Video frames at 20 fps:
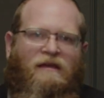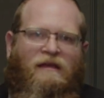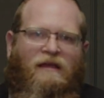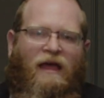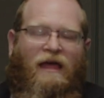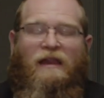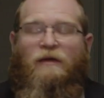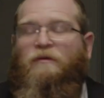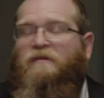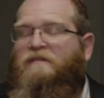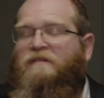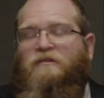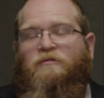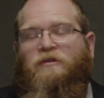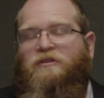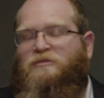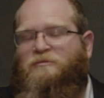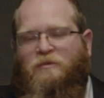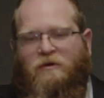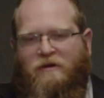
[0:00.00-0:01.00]
And he wasn't a
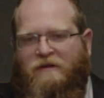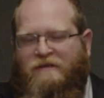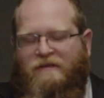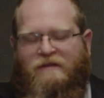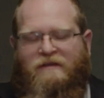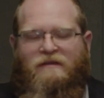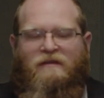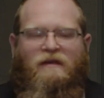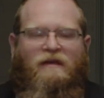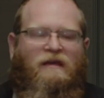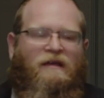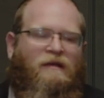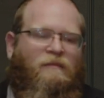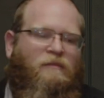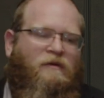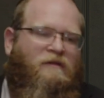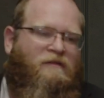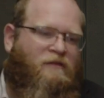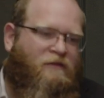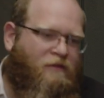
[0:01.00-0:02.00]
rich person,
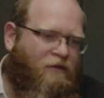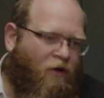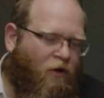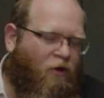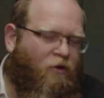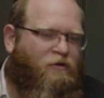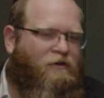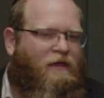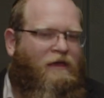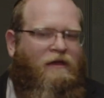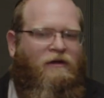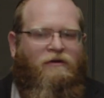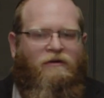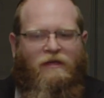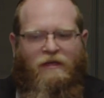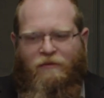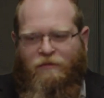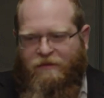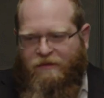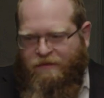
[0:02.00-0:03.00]
but the whole year
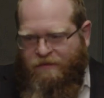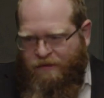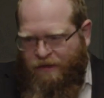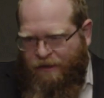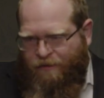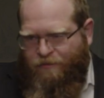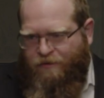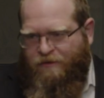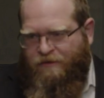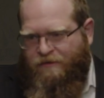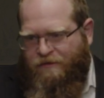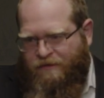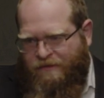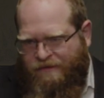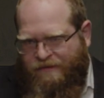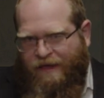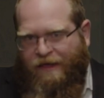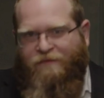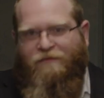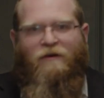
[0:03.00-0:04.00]
he would
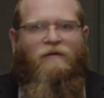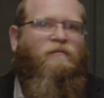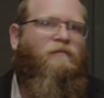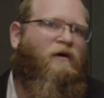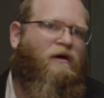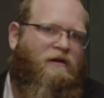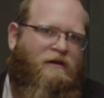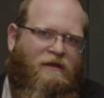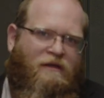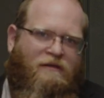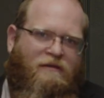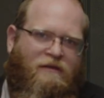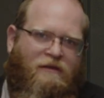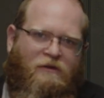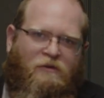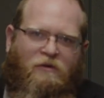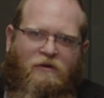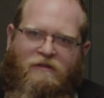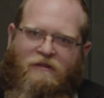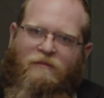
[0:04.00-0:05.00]
save up money
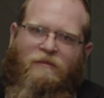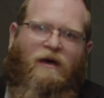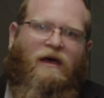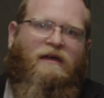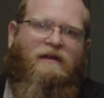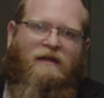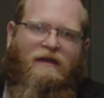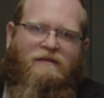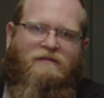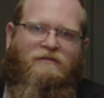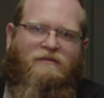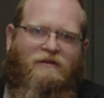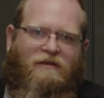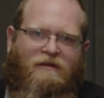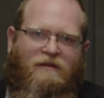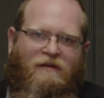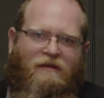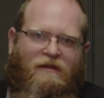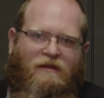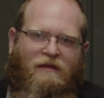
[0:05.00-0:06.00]
in order to buy an esrog.
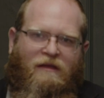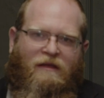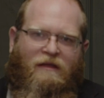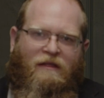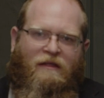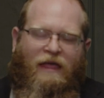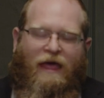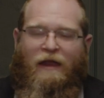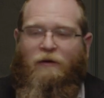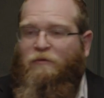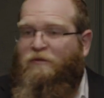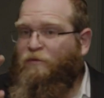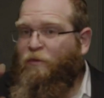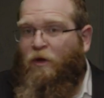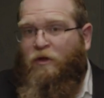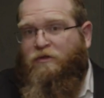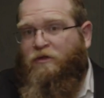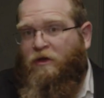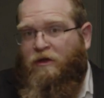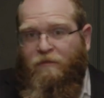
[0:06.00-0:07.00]
And it was
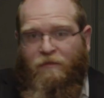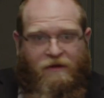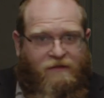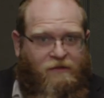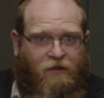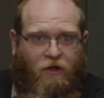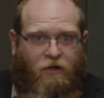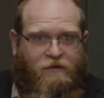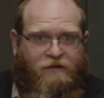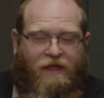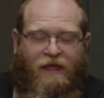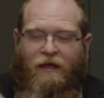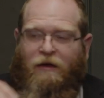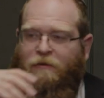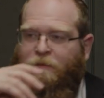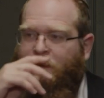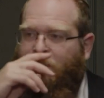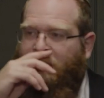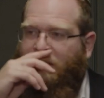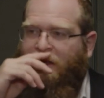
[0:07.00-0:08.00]
well known amongst the whole town
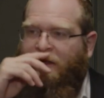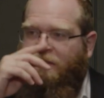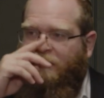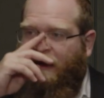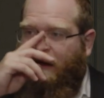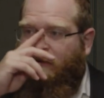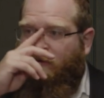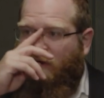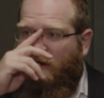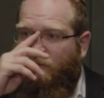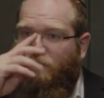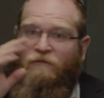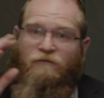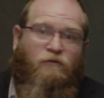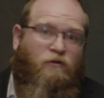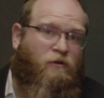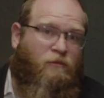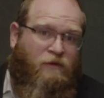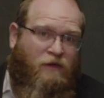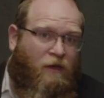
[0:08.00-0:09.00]
that already
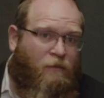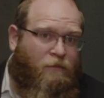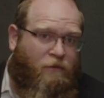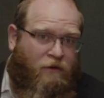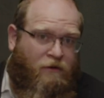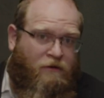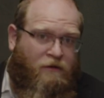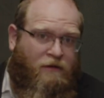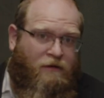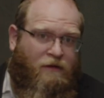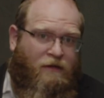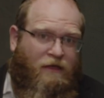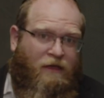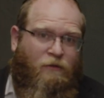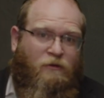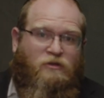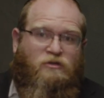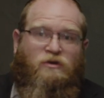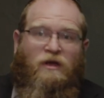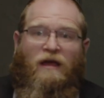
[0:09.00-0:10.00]
before Yom Kippur, he
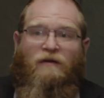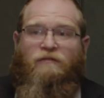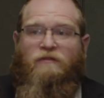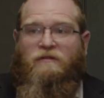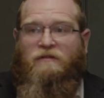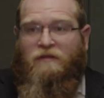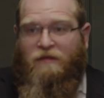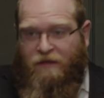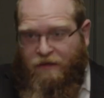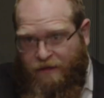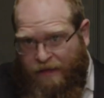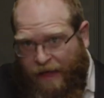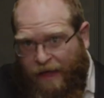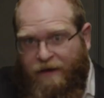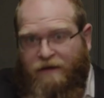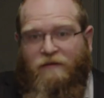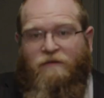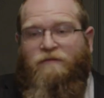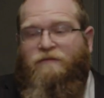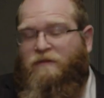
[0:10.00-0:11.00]
would travel to
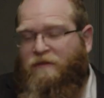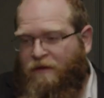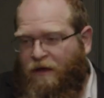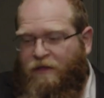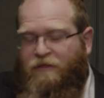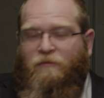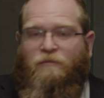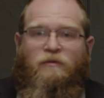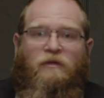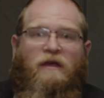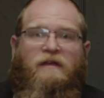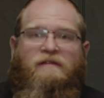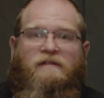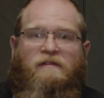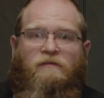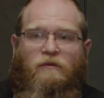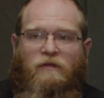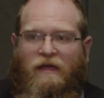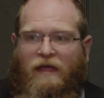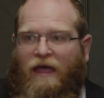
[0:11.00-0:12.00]
Yaniv, to other
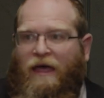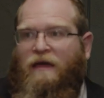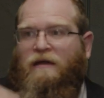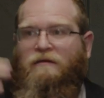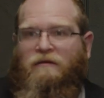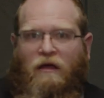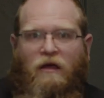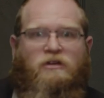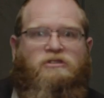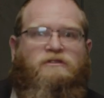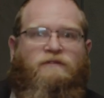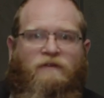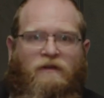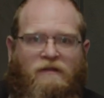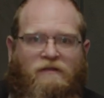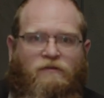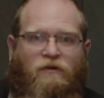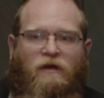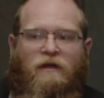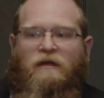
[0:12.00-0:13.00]
places where they had chashav
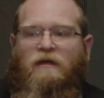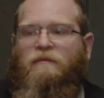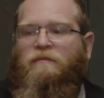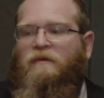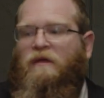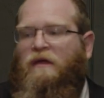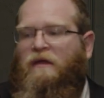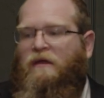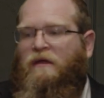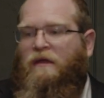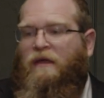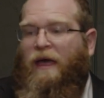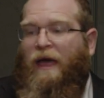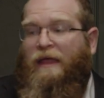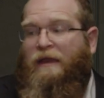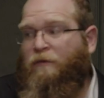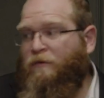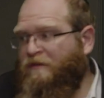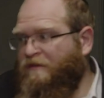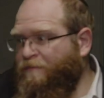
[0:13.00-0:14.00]
esrogim, and
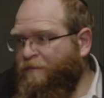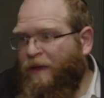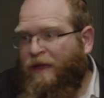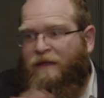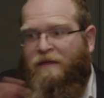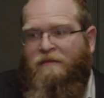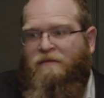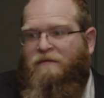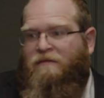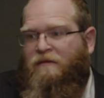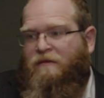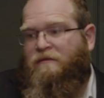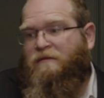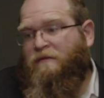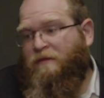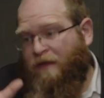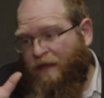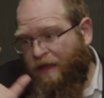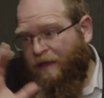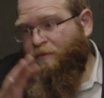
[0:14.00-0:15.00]
he would spend,
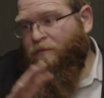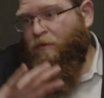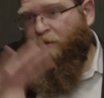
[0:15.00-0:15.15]
to him,